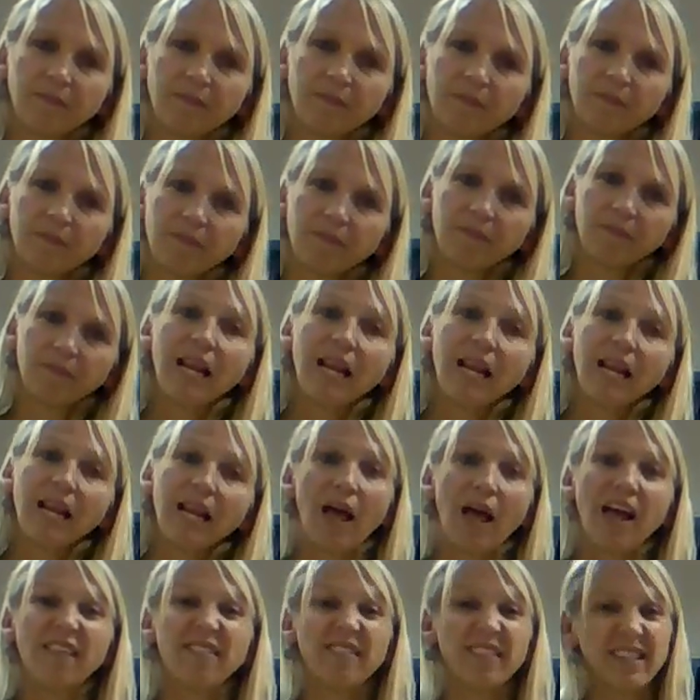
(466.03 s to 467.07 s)
Now add
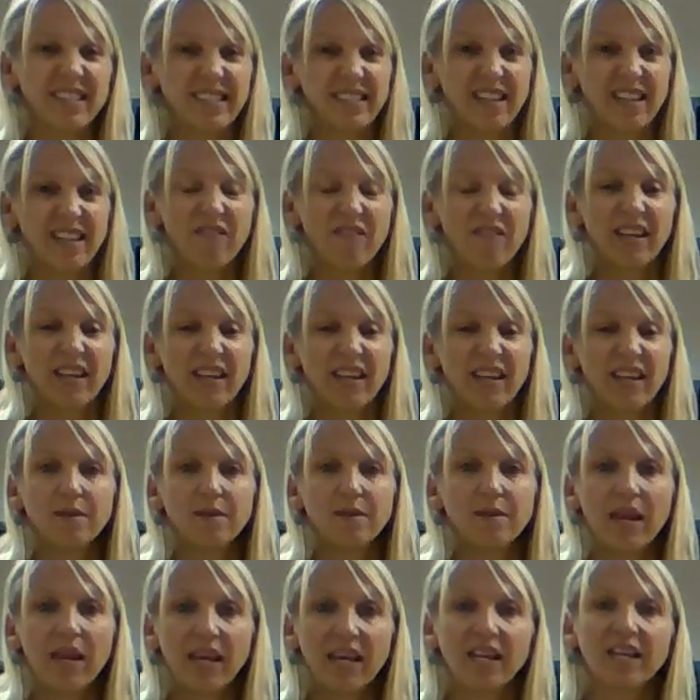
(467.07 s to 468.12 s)
the suffix to make
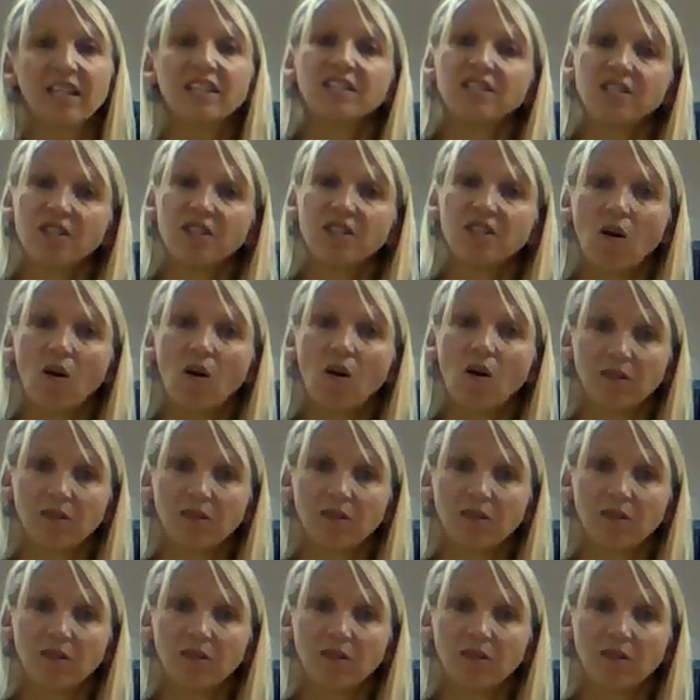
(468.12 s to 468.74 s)
it dogs.